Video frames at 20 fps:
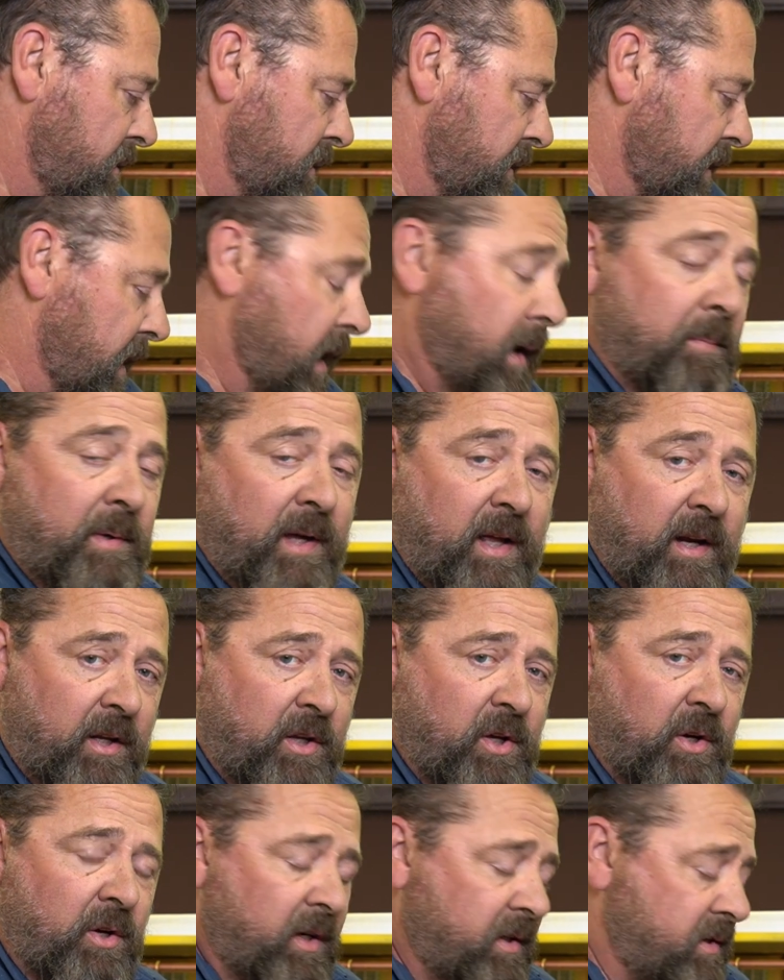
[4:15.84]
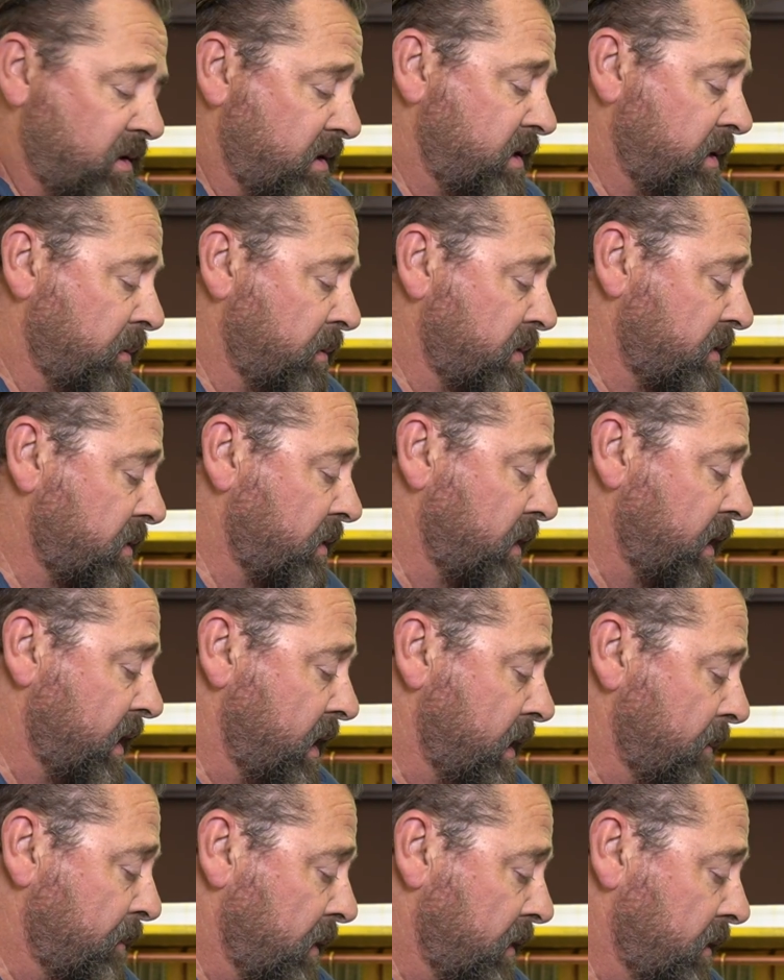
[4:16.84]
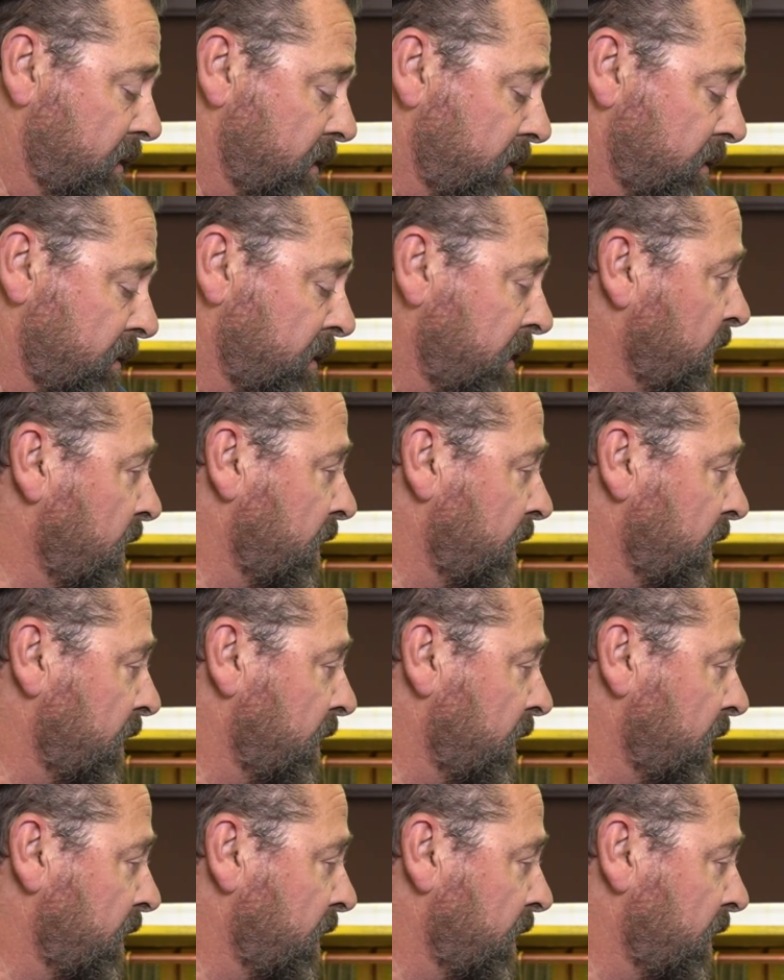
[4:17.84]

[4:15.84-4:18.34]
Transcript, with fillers: I'm kind of curious to see what's going to happen here.